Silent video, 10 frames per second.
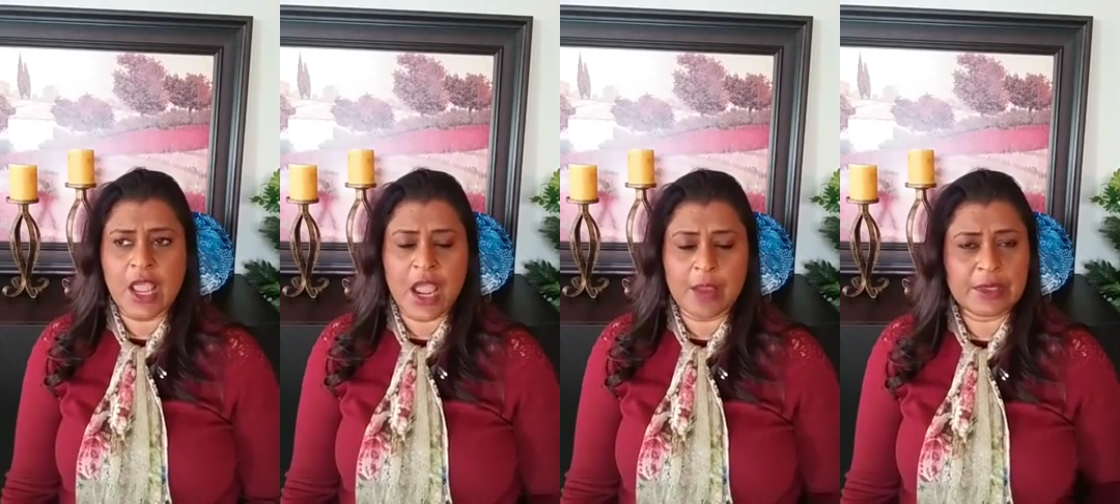
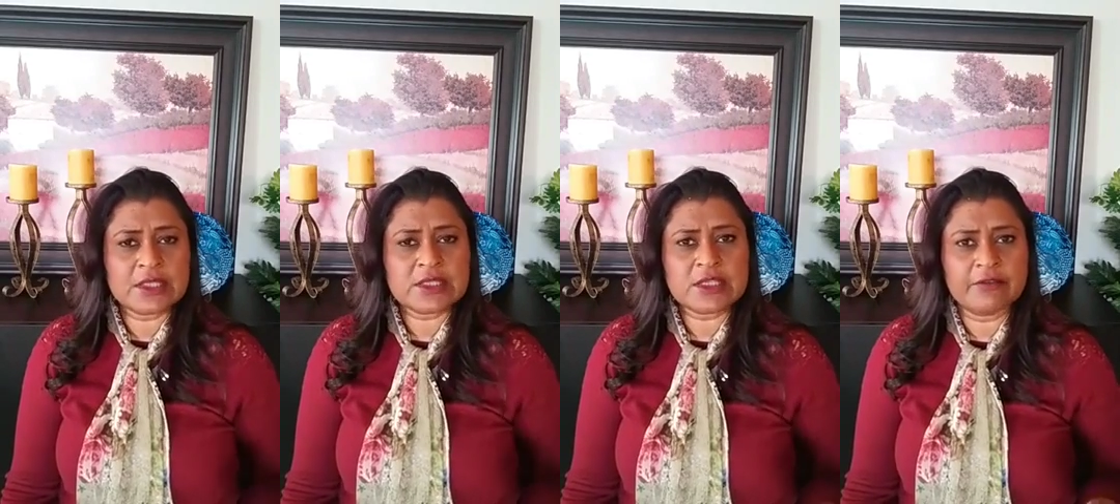I mean,
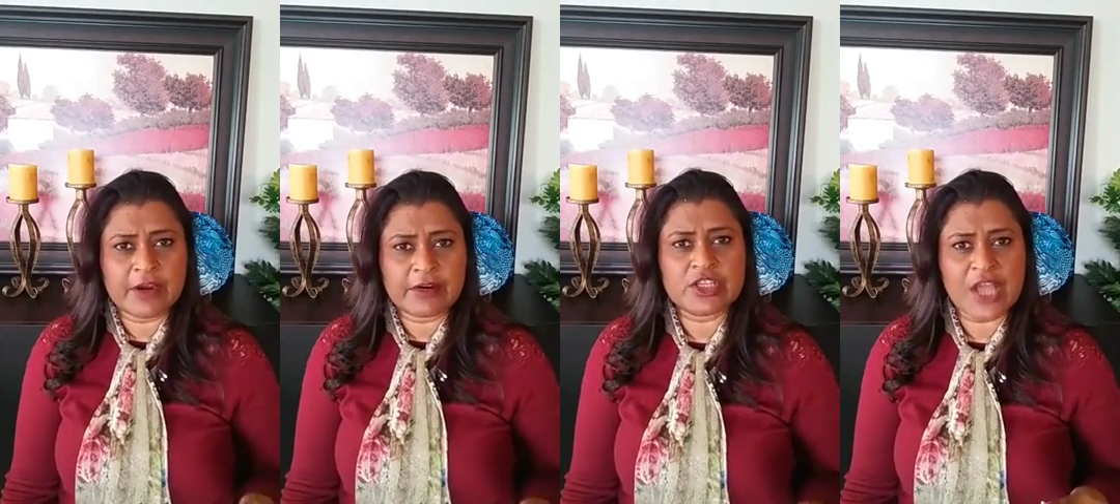it's a
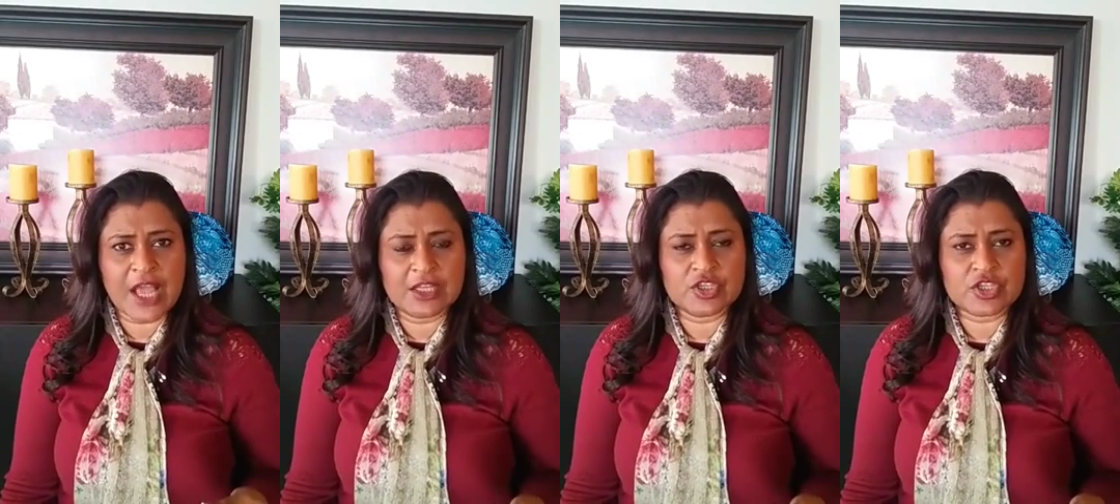very
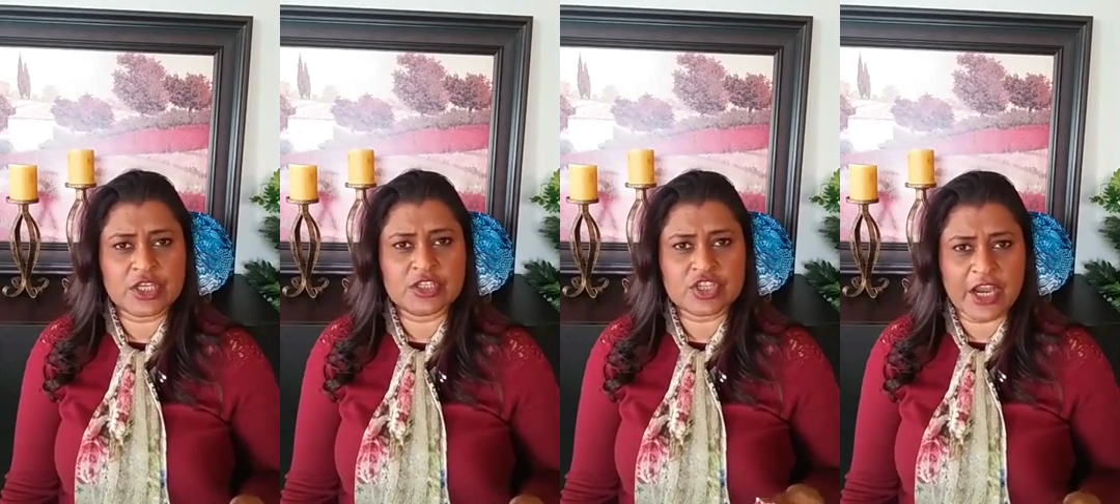
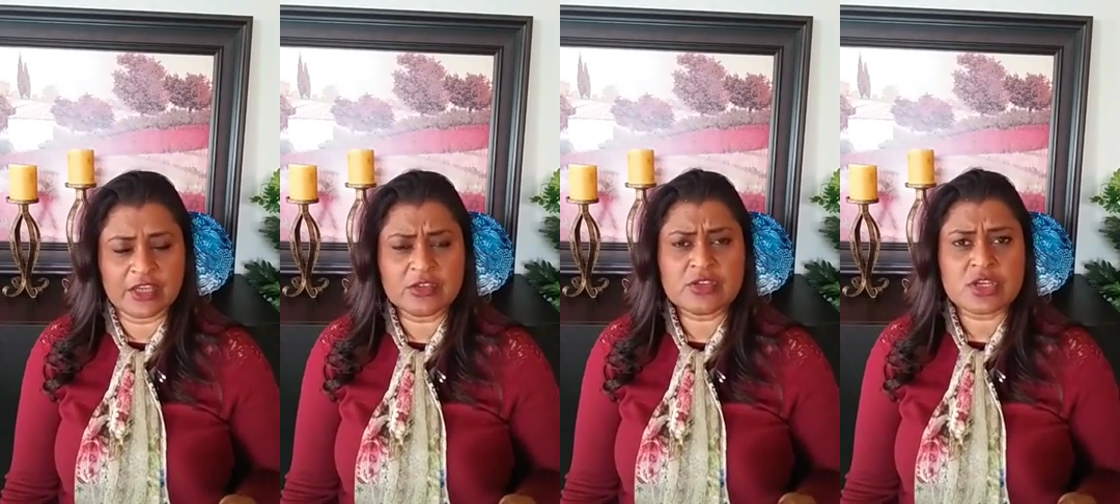challenging
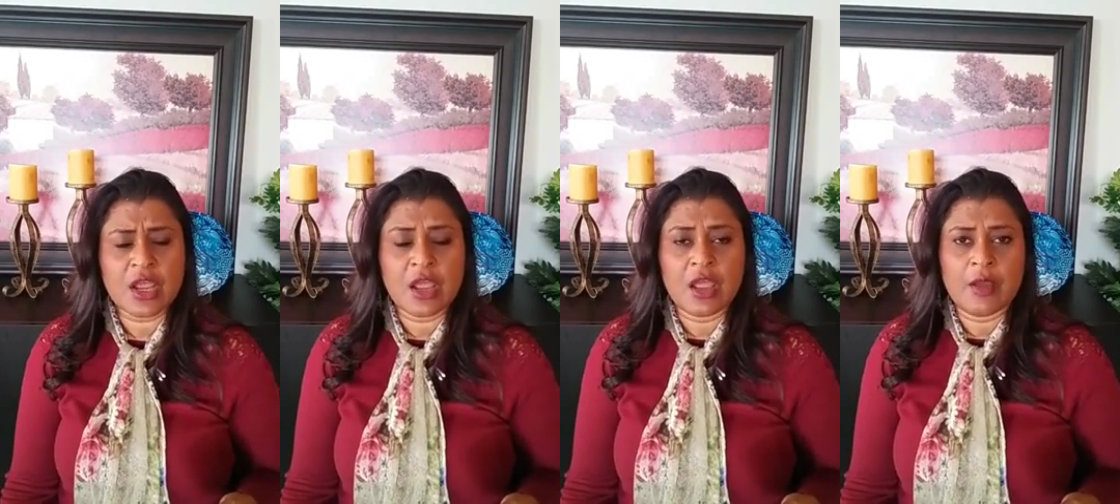change,
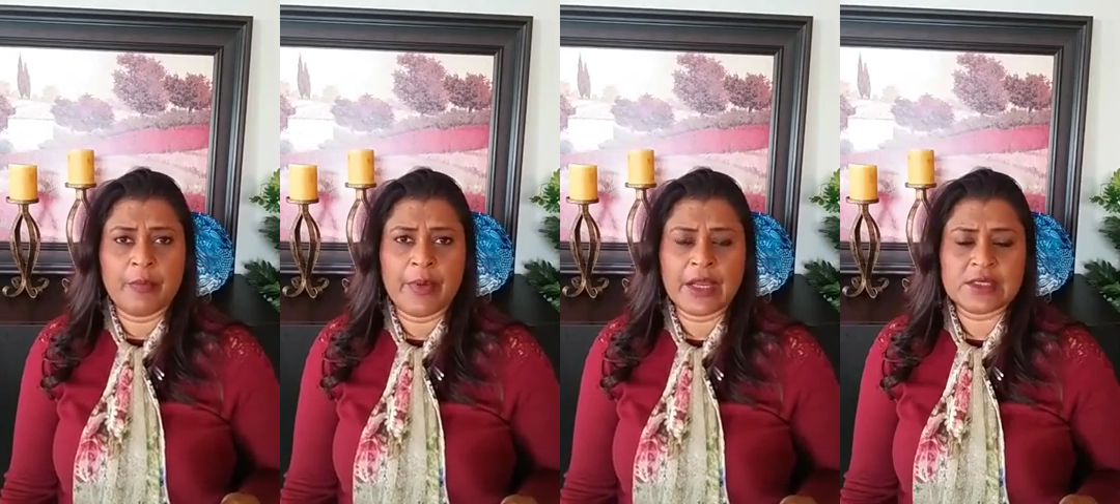
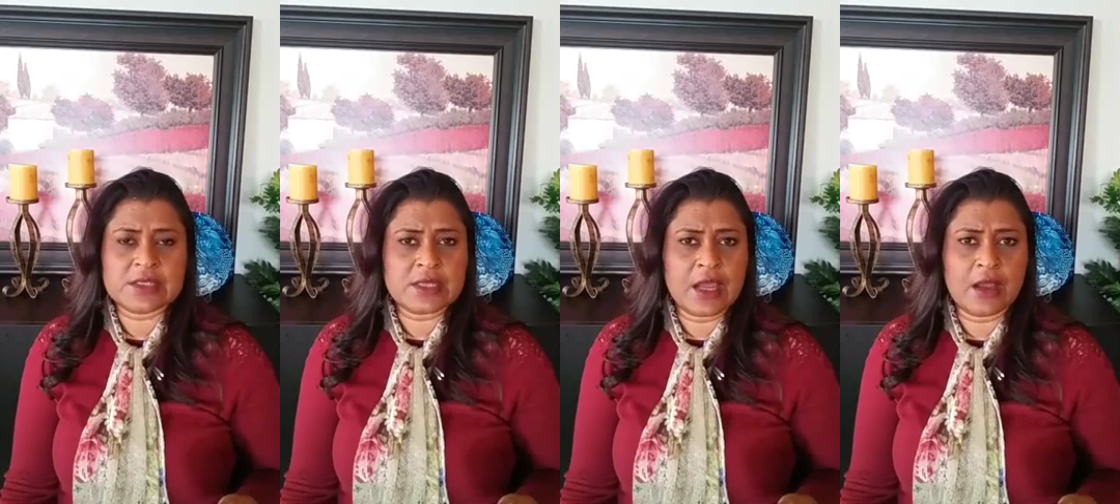
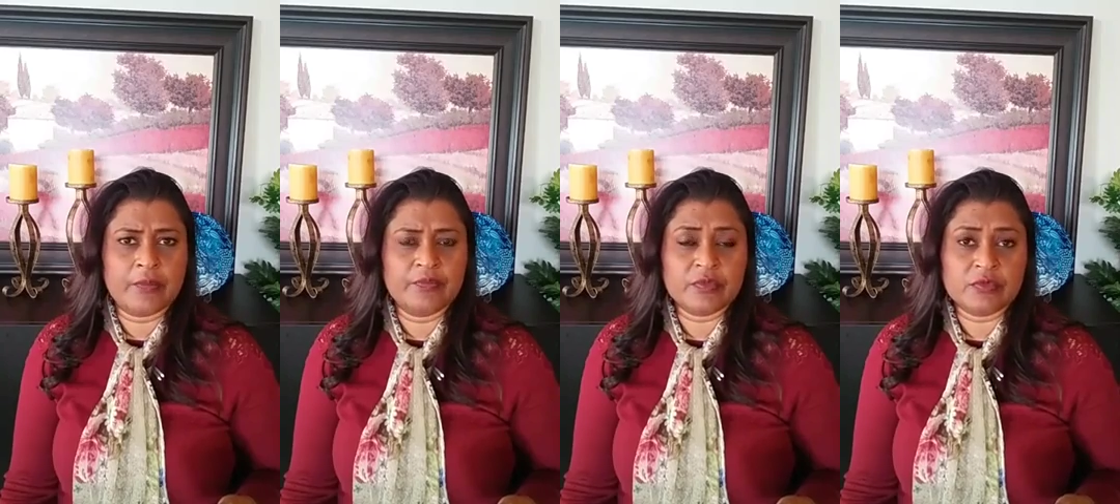but
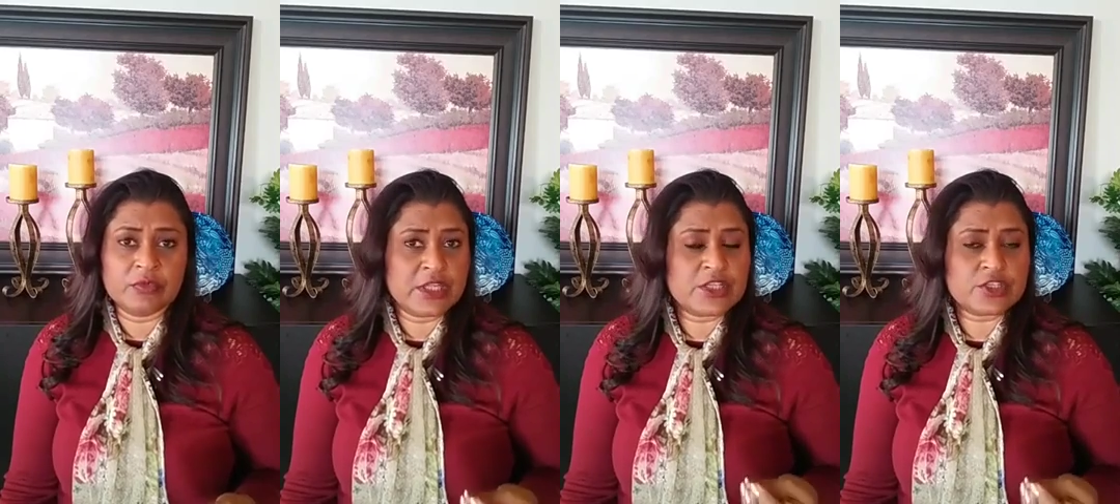
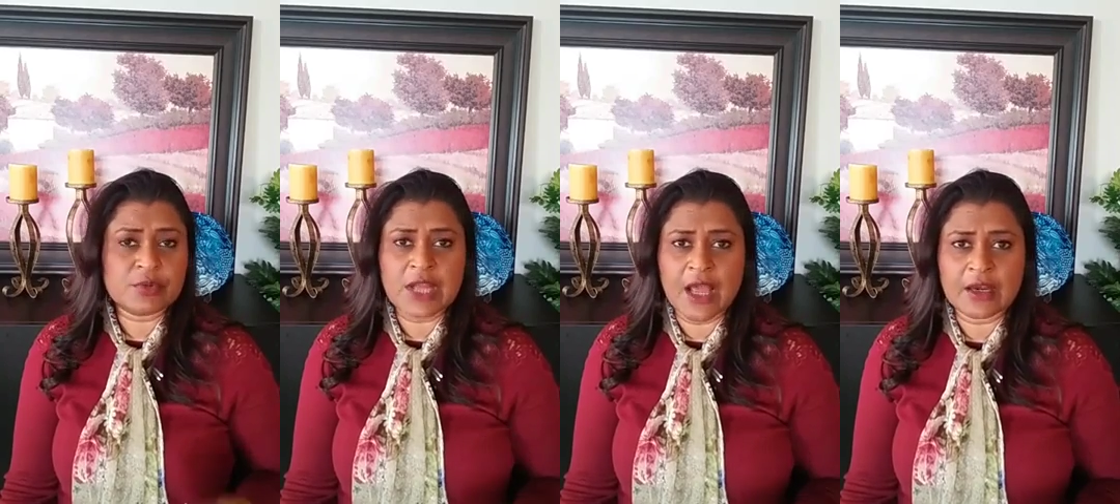needs to be
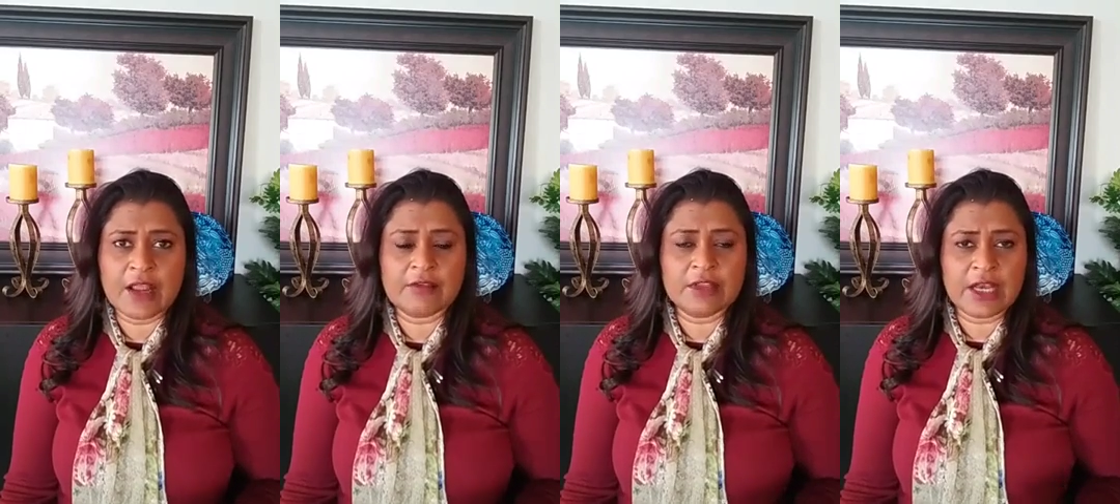done
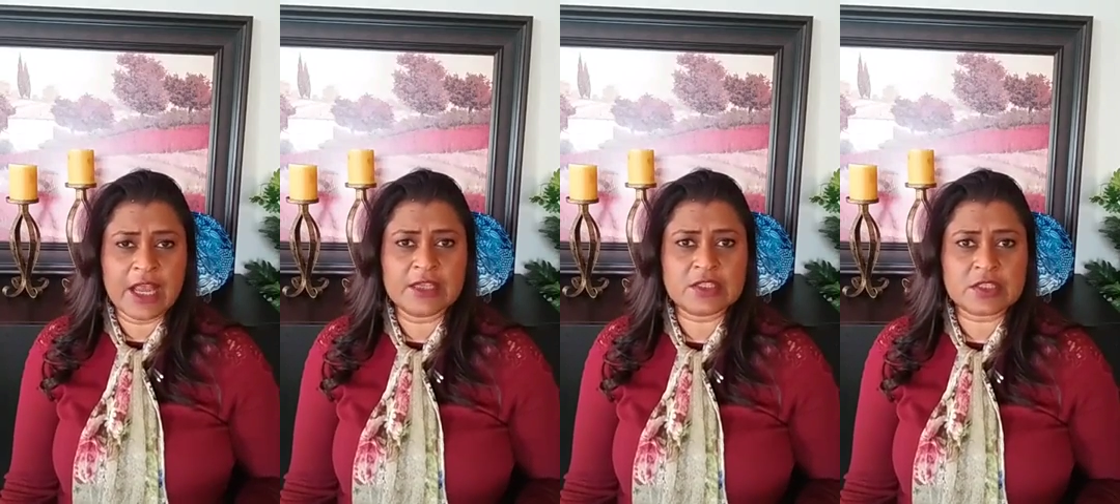
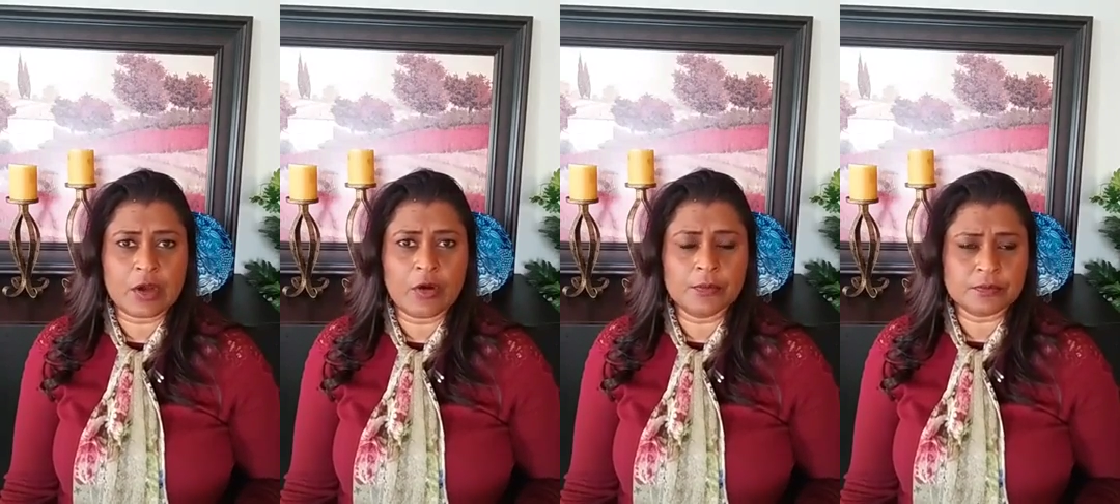nevertheless.
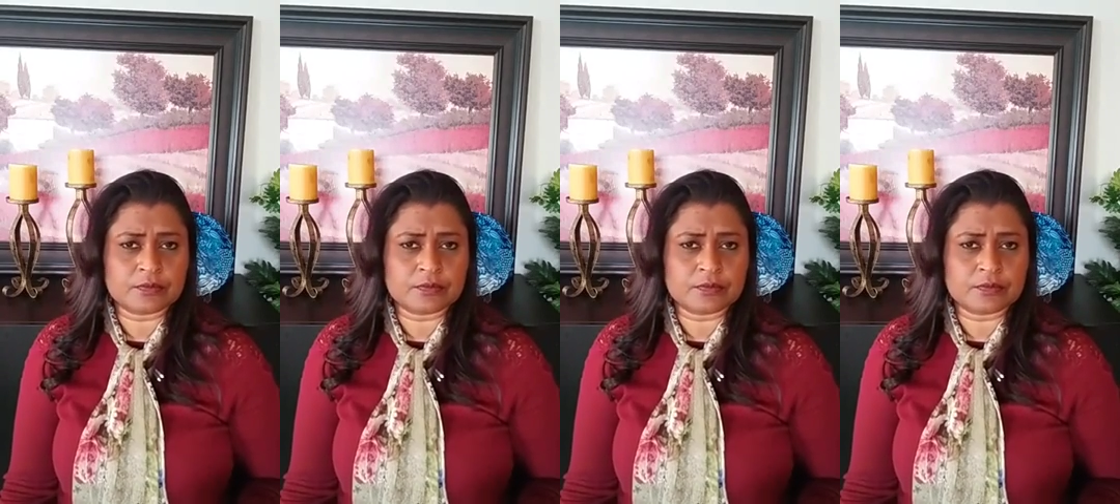So